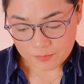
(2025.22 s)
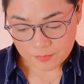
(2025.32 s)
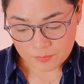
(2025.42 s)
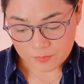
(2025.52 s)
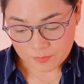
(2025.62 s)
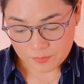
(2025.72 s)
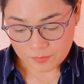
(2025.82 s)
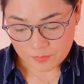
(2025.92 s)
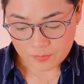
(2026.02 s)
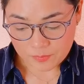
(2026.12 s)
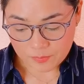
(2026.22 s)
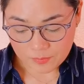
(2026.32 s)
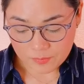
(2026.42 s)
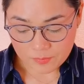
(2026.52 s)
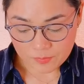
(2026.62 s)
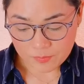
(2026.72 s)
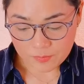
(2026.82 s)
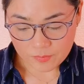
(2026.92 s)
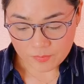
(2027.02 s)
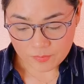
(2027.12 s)

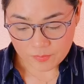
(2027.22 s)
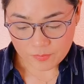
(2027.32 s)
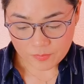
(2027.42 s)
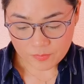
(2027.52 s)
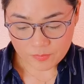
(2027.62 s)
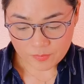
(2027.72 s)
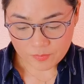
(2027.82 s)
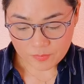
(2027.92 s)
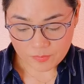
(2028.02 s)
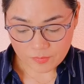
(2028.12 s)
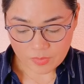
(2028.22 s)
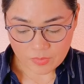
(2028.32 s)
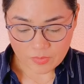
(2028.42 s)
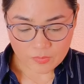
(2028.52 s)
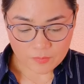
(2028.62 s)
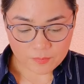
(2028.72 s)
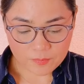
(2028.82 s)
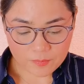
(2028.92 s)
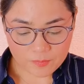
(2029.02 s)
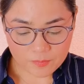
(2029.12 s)

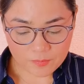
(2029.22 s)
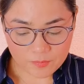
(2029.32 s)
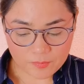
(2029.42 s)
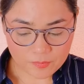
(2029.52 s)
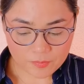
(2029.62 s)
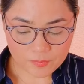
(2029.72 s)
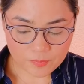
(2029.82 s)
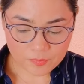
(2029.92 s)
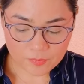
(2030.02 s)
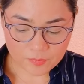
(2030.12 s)
No one is speaking in this clip.